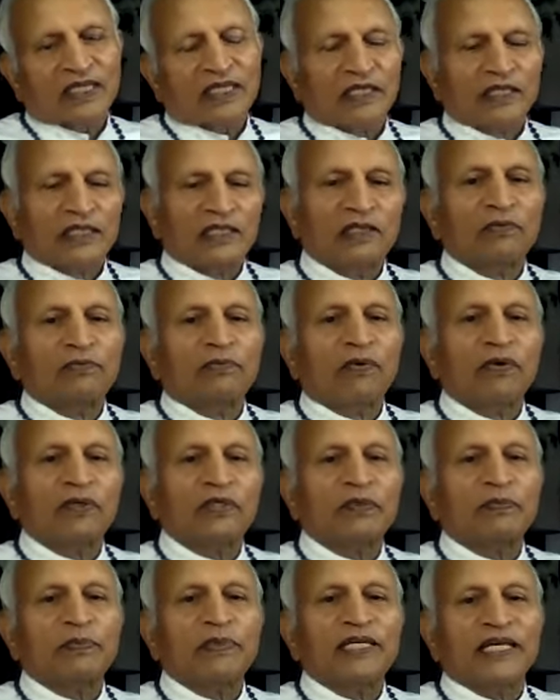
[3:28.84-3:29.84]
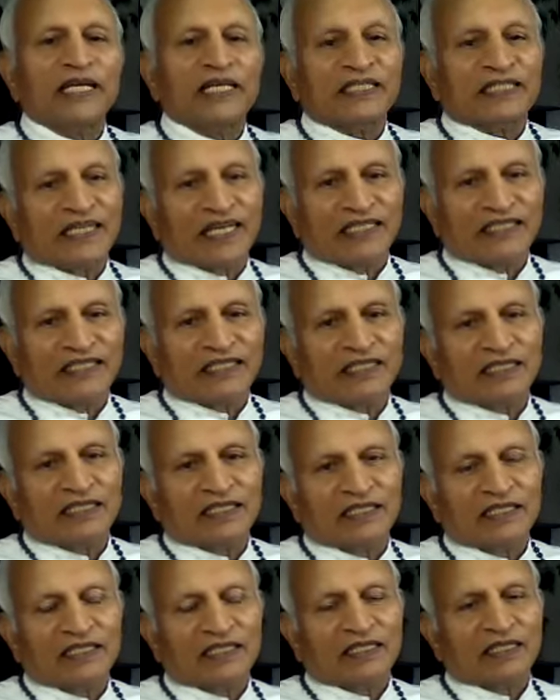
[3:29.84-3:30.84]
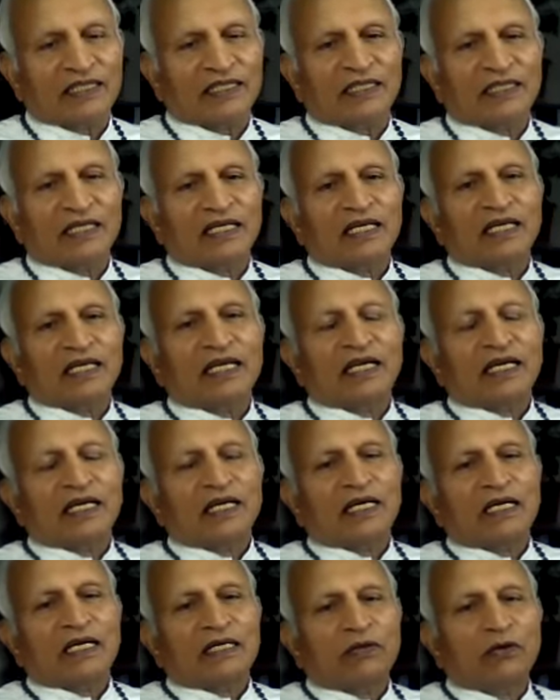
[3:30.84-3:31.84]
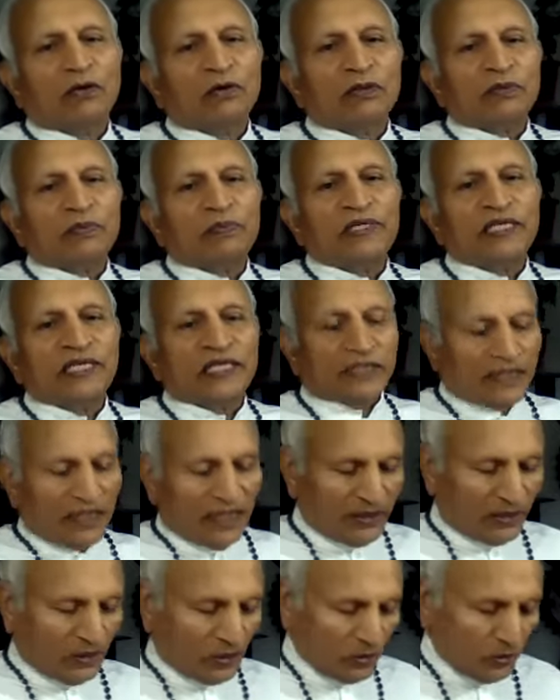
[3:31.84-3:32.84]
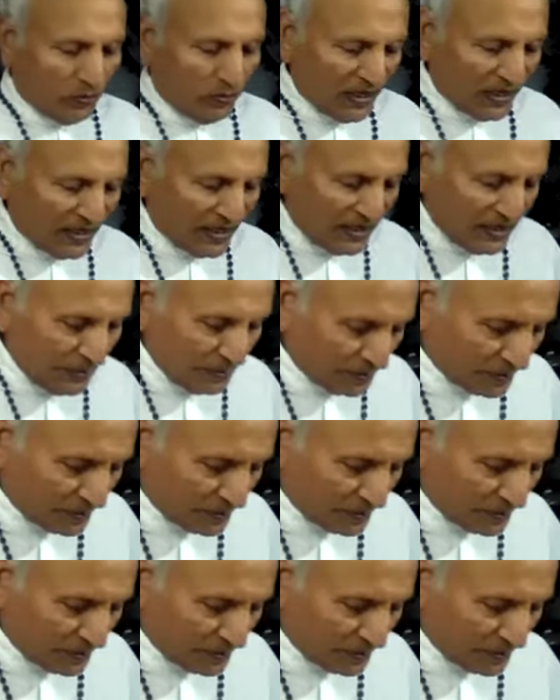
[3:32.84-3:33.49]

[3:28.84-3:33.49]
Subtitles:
You won't be attached. Don't be attached to money.